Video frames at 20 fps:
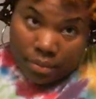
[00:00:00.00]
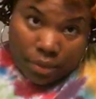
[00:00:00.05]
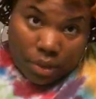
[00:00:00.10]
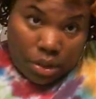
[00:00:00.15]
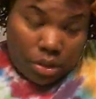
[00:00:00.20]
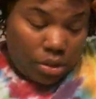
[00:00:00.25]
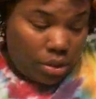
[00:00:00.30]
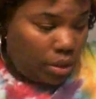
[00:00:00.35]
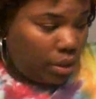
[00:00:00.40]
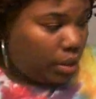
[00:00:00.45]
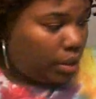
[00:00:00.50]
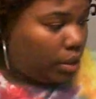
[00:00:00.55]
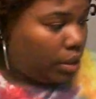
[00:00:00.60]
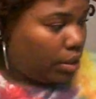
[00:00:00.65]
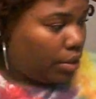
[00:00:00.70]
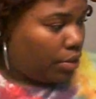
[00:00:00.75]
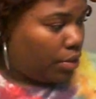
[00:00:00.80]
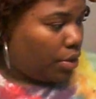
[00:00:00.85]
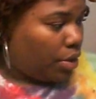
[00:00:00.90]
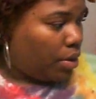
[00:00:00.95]
Usually it's
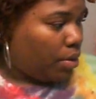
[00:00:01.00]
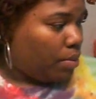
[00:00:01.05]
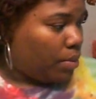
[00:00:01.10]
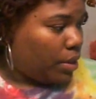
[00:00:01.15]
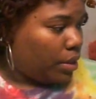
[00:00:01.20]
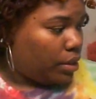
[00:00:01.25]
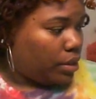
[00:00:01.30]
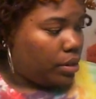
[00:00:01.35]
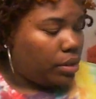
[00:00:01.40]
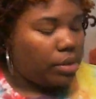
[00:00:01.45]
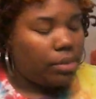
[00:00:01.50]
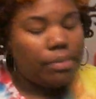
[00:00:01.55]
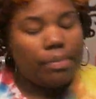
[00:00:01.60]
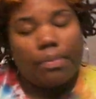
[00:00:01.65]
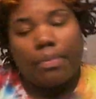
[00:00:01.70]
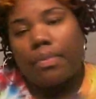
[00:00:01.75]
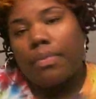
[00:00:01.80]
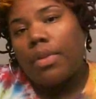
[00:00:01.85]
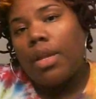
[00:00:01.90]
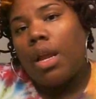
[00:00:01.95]
the thicker ones.
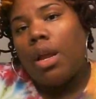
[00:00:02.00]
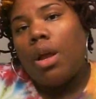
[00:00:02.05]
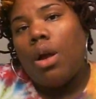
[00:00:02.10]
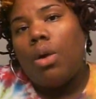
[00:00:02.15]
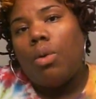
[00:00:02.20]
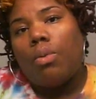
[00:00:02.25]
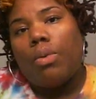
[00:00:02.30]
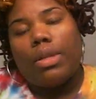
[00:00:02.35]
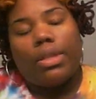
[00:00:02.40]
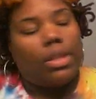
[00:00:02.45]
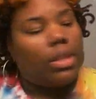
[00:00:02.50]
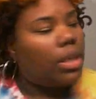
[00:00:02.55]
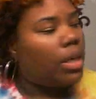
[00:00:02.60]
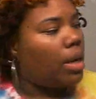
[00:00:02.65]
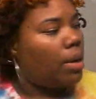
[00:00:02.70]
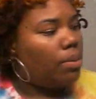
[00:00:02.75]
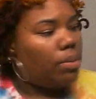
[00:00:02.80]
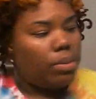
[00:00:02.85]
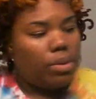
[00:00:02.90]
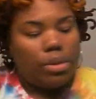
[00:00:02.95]
One
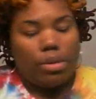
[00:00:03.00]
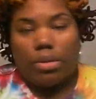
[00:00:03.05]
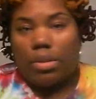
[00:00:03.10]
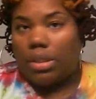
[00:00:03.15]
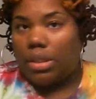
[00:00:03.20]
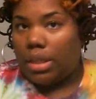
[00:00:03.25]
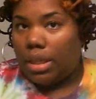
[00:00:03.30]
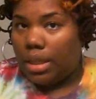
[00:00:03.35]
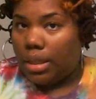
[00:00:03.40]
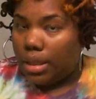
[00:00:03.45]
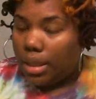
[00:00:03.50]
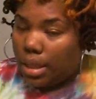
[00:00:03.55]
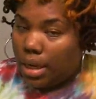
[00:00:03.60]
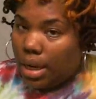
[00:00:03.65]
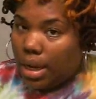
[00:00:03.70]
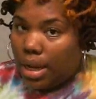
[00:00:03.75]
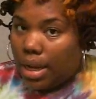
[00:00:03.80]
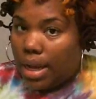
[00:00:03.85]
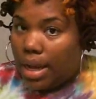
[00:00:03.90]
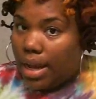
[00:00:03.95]
thing I will say that
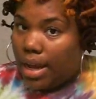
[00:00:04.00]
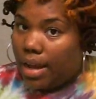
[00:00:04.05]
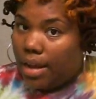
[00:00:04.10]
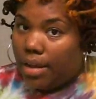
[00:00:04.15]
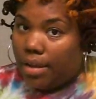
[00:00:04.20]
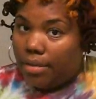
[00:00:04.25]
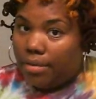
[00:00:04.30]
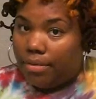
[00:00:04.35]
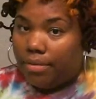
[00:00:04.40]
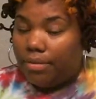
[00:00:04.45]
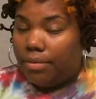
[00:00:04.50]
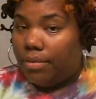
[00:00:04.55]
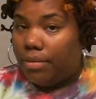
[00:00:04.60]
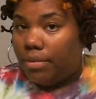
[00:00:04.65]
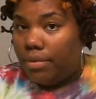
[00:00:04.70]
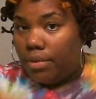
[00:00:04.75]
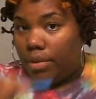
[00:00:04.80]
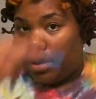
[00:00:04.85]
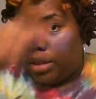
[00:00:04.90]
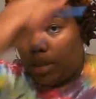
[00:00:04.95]
I have
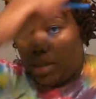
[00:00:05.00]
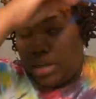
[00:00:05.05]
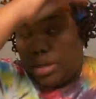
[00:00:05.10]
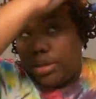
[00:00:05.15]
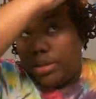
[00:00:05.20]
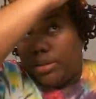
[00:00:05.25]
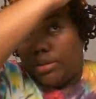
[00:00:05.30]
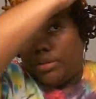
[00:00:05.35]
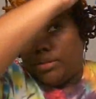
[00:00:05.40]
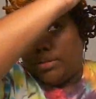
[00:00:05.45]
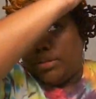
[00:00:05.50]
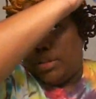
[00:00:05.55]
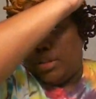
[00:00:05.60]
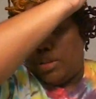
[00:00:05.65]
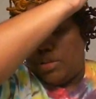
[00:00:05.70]
learned